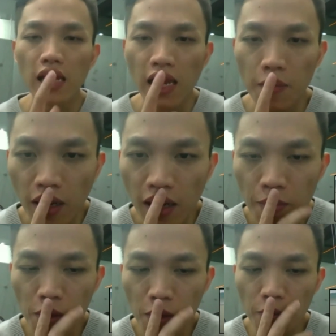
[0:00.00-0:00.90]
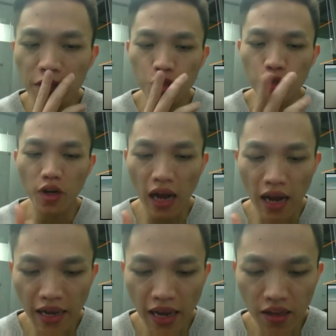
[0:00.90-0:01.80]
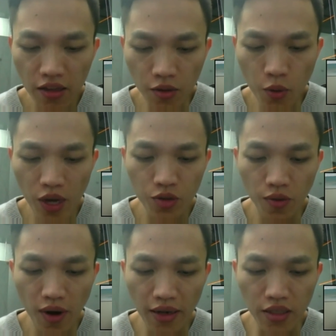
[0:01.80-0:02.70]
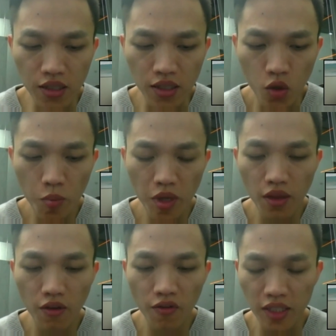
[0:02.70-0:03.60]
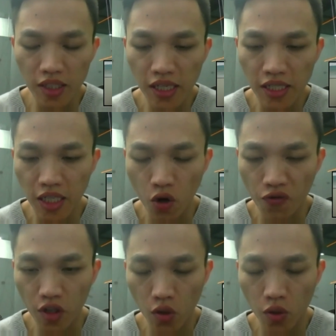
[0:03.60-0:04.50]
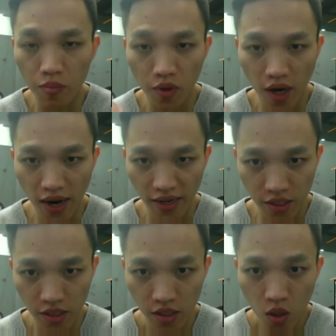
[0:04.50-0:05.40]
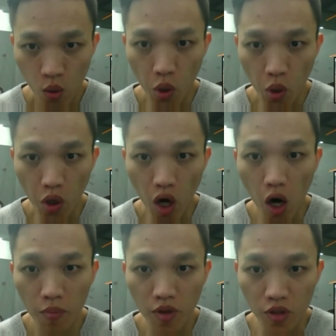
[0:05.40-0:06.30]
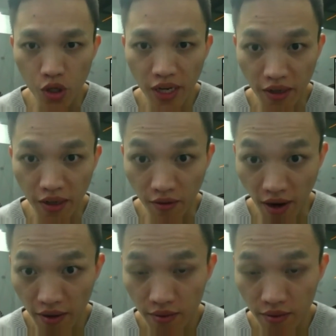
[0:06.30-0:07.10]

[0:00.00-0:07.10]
Let me make sure I get the question right. You mean the volatility of the token price will harm trading, right?